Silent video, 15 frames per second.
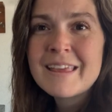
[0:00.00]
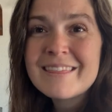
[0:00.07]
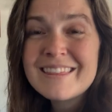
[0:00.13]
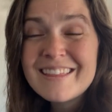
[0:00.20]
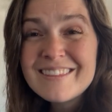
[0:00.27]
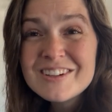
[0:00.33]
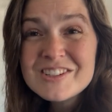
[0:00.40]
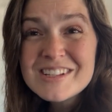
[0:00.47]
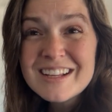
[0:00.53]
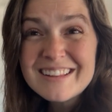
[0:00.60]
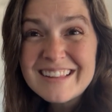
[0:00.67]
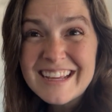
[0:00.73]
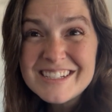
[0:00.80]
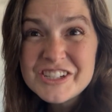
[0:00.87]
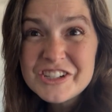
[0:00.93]
Then there's
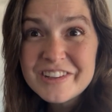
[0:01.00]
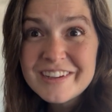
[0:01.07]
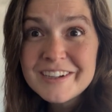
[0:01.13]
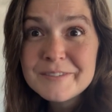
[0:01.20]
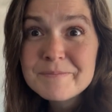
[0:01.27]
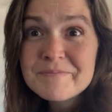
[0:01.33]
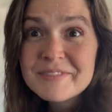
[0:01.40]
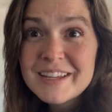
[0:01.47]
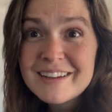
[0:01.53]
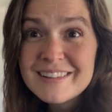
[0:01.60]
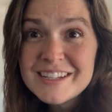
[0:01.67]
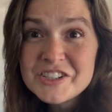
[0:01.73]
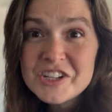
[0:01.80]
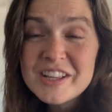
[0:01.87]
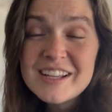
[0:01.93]
calendula.
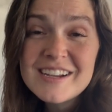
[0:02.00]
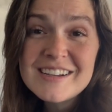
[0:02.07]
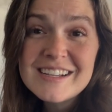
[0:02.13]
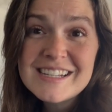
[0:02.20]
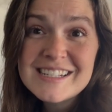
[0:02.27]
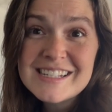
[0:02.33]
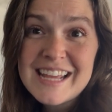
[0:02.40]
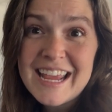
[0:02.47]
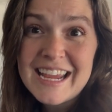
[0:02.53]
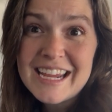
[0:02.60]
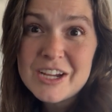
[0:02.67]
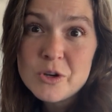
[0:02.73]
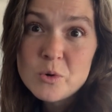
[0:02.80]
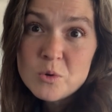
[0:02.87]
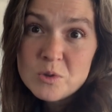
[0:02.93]
Calendula is a
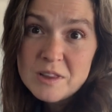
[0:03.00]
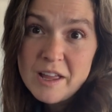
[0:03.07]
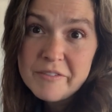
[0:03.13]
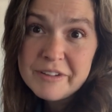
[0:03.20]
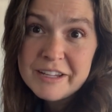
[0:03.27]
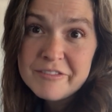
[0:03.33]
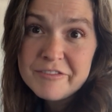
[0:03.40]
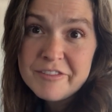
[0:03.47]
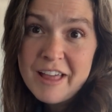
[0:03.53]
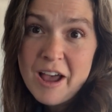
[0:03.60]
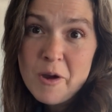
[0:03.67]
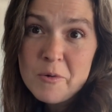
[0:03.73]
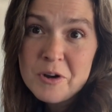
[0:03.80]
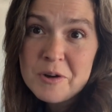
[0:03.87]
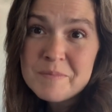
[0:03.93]
cool loving
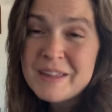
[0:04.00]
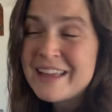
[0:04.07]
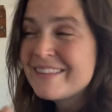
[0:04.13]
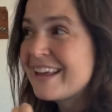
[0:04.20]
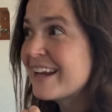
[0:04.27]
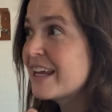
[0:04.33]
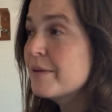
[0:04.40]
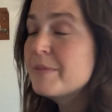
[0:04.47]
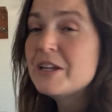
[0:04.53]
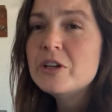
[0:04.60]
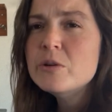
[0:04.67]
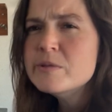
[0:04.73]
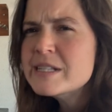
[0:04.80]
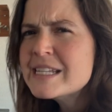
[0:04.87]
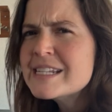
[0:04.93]
flower that can be
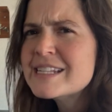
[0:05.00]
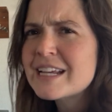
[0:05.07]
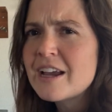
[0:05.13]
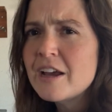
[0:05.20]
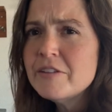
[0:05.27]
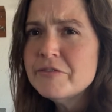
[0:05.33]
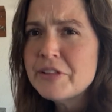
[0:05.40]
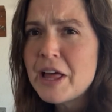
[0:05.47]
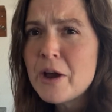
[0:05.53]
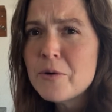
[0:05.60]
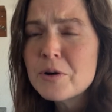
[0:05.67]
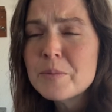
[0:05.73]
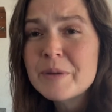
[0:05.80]
used as a cut flower,